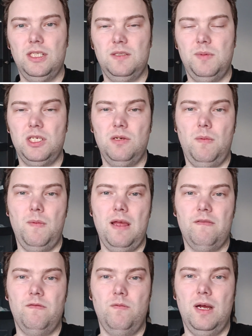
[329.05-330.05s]
especially when we
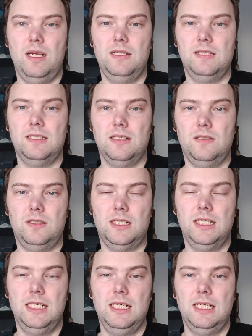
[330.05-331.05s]
have wireless or
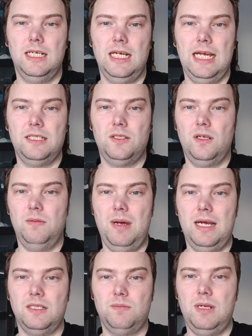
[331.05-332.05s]
external
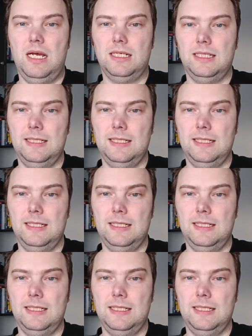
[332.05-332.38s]
mics plugged